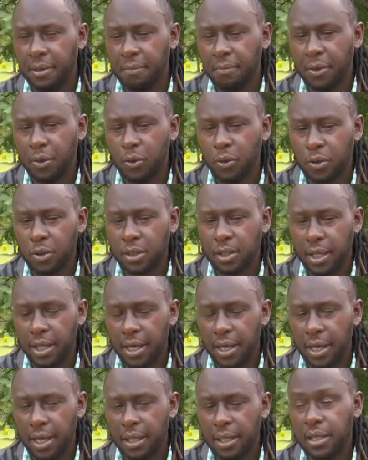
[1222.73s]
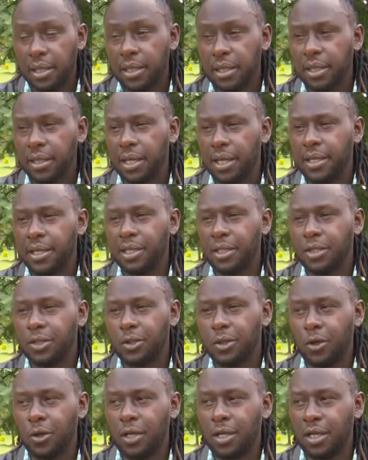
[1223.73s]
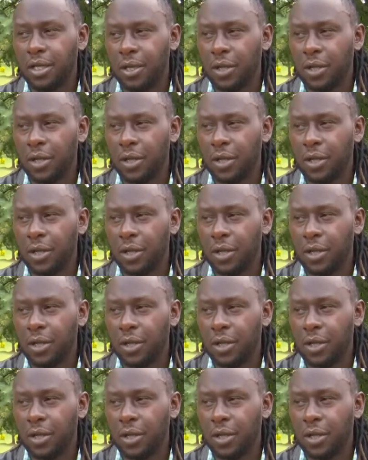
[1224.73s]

because anything that is taught